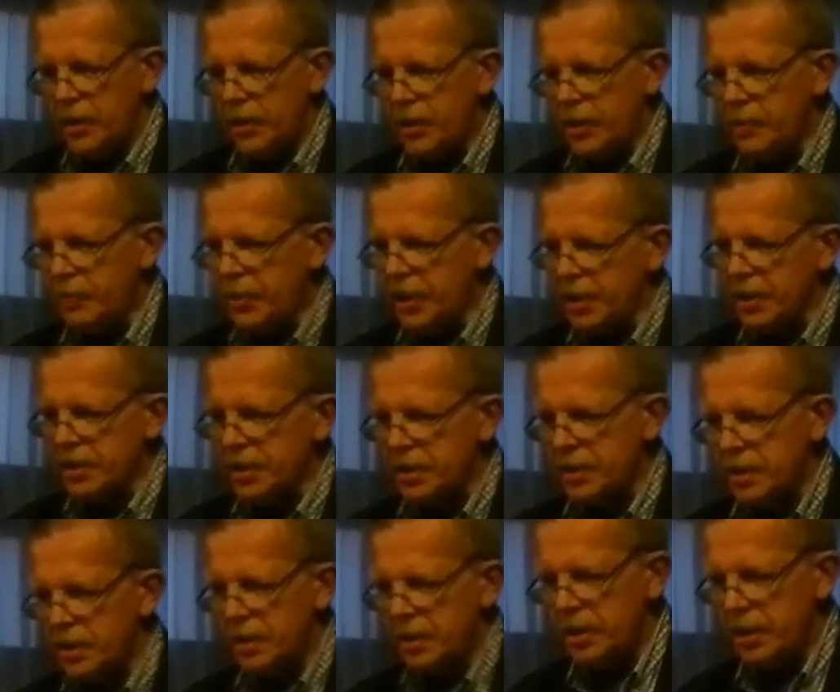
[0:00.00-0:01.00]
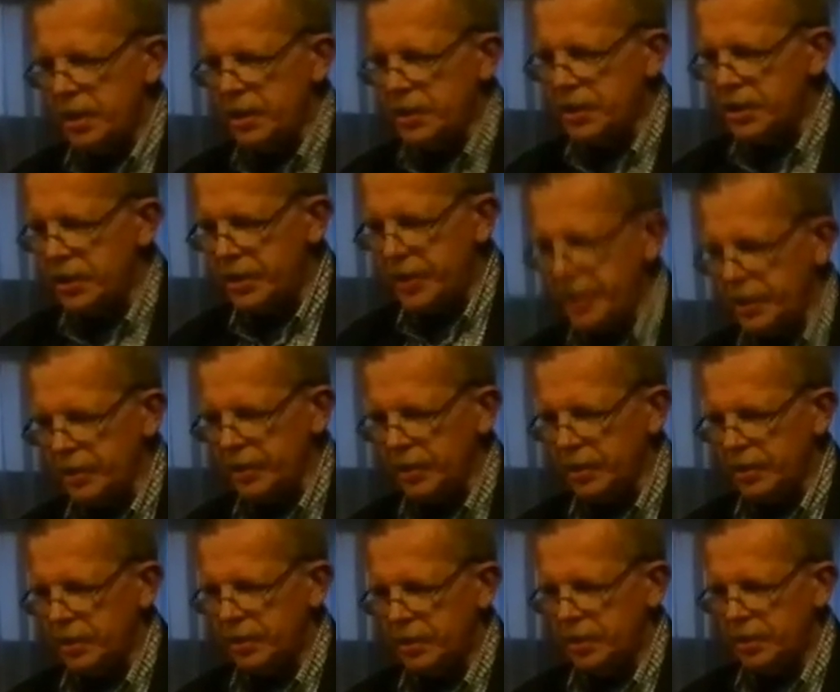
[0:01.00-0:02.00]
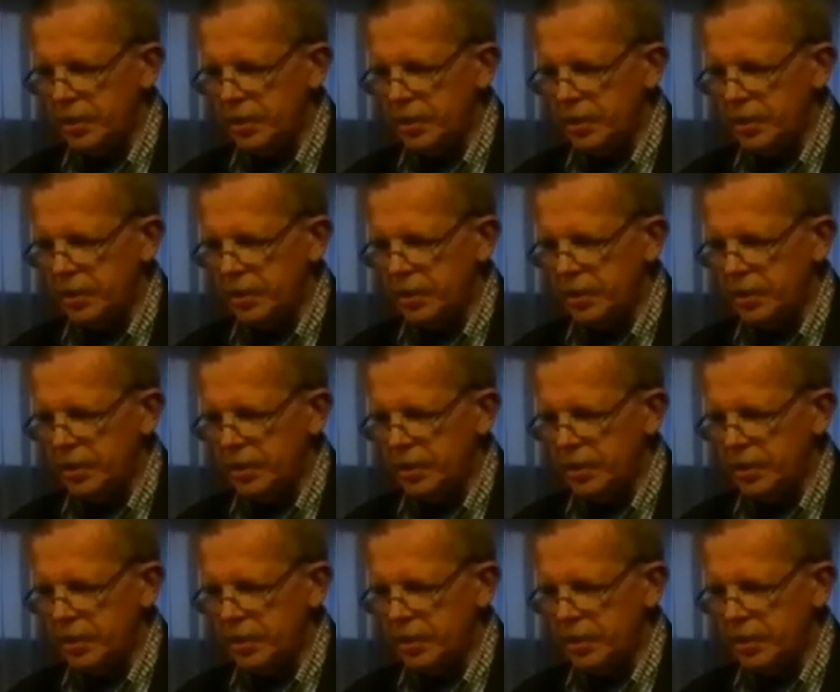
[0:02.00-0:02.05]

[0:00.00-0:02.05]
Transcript: The bus is still.